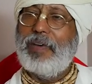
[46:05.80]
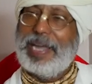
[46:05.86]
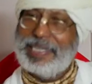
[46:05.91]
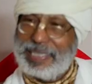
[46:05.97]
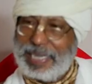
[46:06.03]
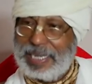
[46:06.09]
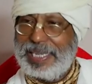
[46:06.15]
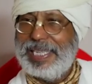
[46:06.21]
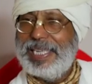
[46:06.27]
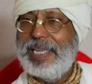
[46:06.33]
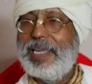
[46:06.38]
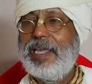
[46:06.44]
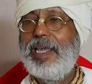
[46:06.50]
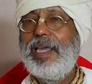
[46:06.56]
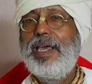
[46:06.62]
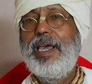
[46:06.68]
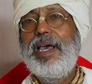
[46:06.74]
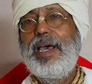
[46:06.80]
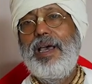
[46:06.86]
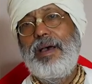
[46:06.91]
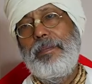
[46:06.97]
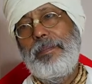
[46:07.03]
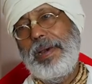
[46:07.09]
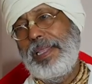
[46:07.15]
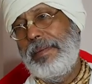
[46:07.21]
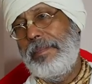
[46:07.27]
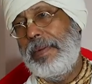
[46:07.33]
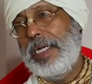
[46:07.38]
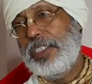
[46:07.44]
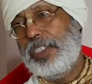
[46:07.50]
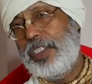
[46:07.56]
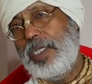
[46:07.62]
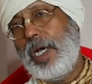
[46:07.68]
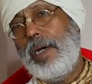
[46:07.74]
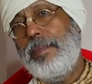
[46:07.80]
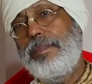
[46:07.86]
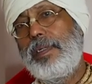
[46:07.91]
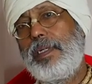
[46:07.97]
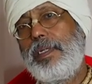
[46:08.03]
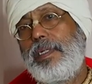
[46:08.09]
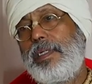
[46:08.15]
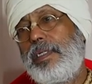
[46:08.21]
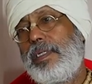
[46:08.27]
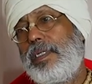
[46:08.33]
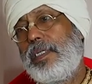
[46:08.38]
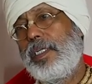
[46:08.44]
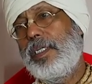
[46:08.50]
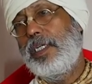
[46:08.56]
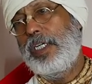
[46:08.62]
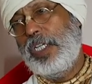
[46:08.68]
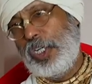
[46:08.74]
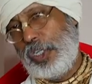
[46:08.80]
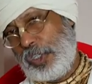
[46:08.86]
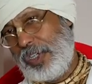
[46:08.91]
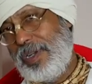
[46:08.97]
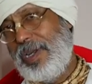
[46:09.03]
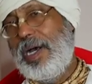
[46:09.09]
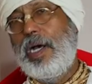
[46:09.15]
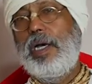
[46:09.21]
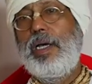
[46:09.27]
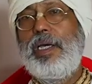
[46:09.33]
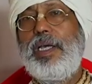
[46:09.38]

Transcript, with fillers: finally by the mercy of Krishna.